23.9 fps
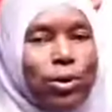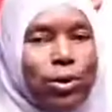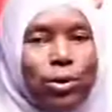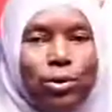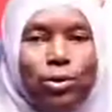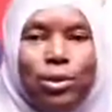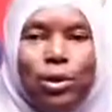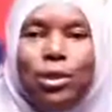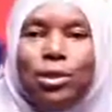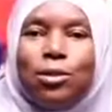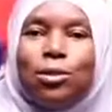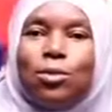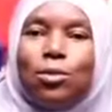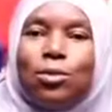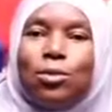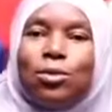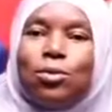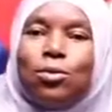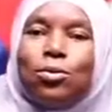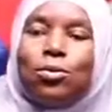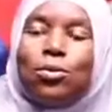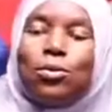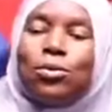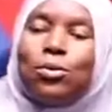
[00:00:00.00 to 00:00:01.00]
you're going to
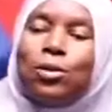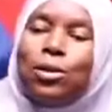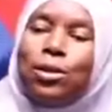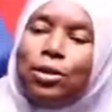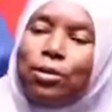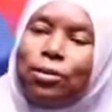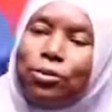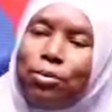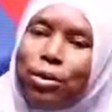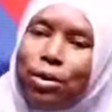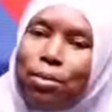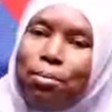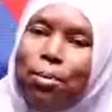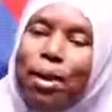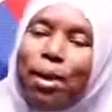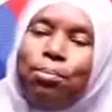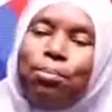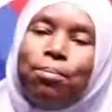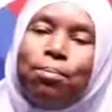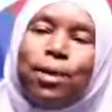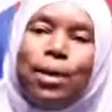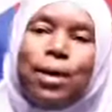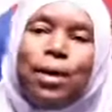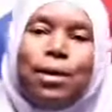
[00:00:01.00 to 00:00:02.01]
school,
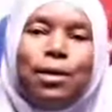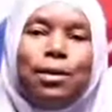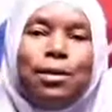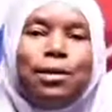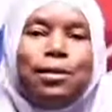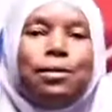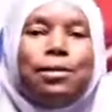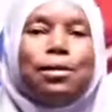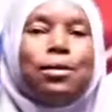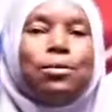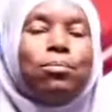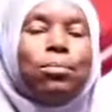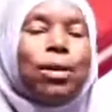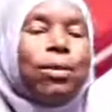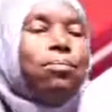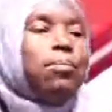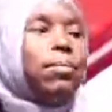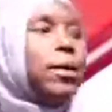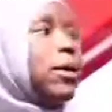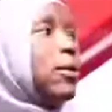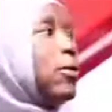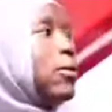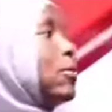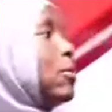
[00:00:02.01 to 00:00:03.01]
remember
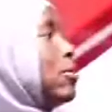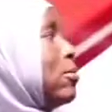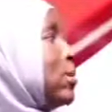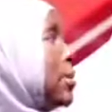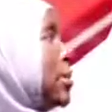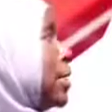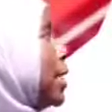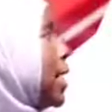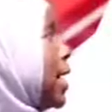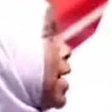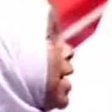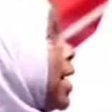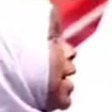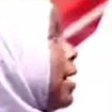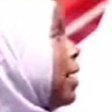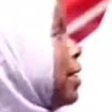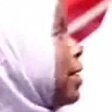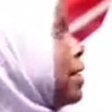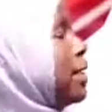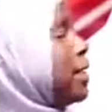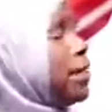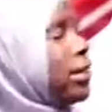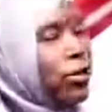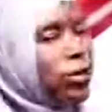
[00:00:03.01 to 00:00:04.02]
always again
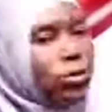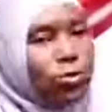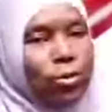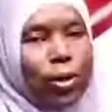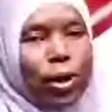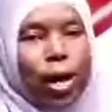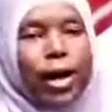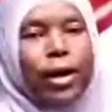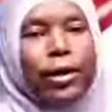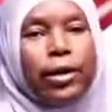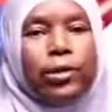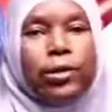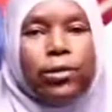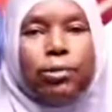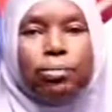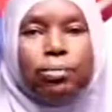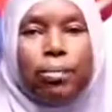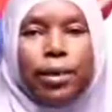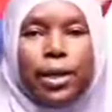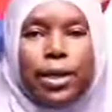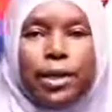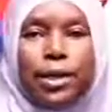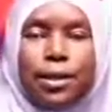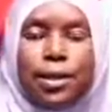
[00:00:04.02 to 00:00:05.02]
to carry your
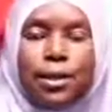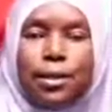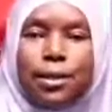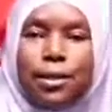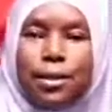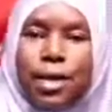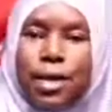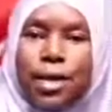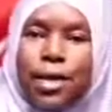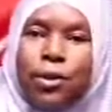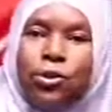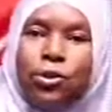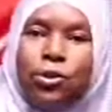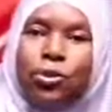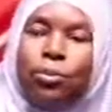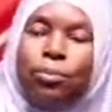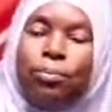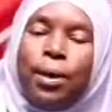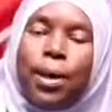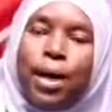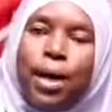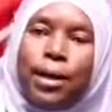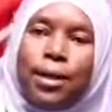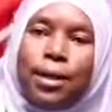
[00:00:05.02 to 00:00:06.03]
pencils in your
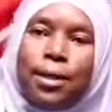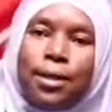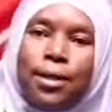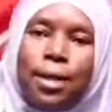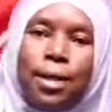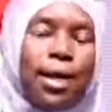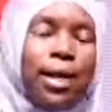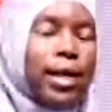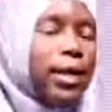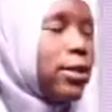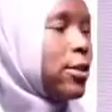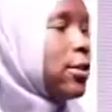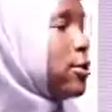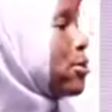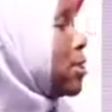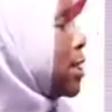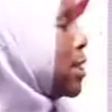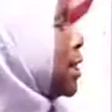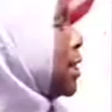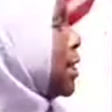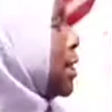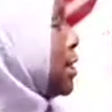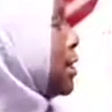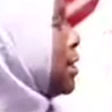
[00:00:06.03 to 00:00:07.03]
bags, so
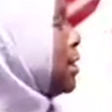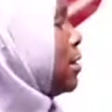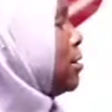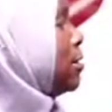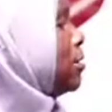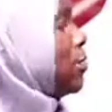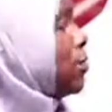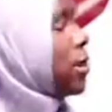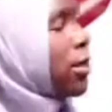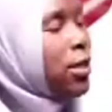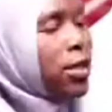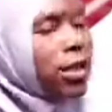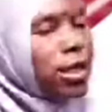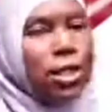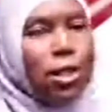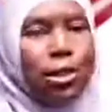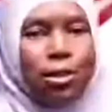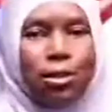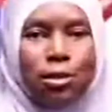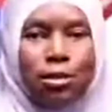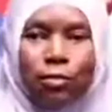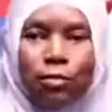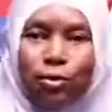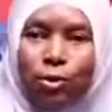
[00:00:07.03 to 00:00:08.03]
that it is very
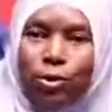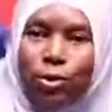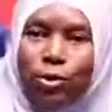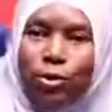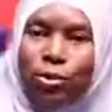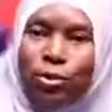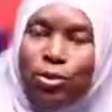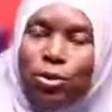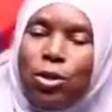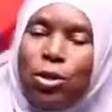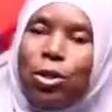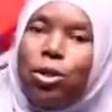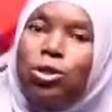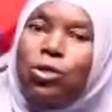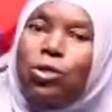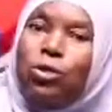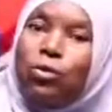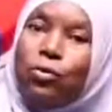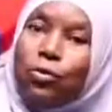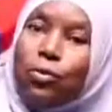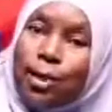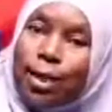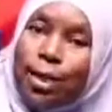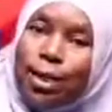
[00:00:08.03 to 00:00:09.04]
easy for you
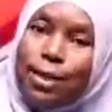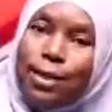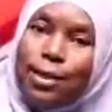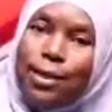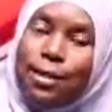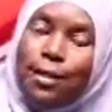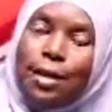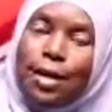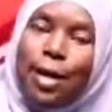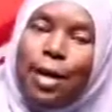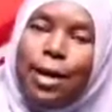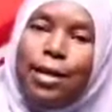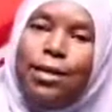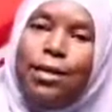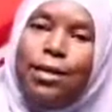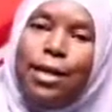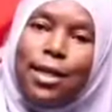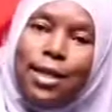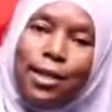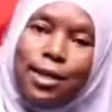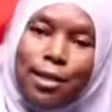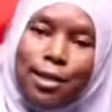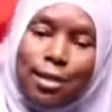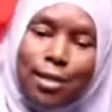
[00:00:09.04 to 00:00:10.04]
to find an
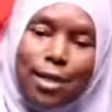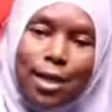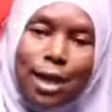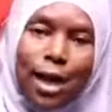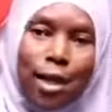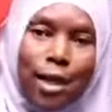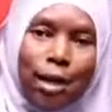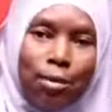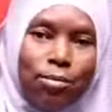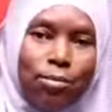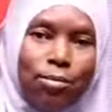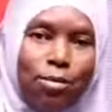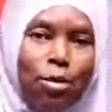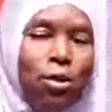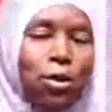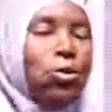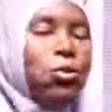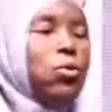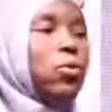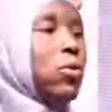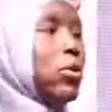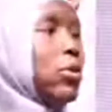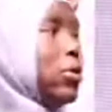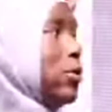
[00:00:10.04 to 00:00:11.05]
easy time
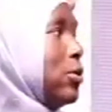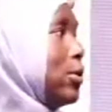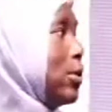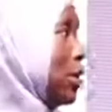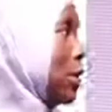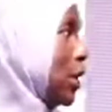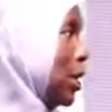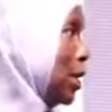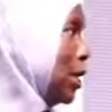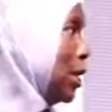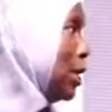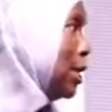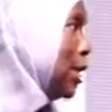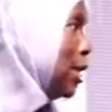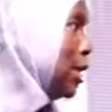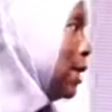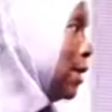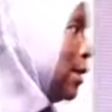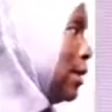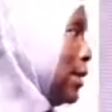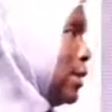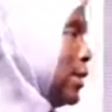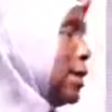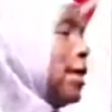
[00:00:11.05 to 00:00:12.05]
with your
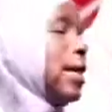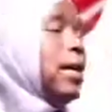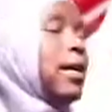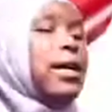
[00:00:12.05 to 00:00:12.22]
teachers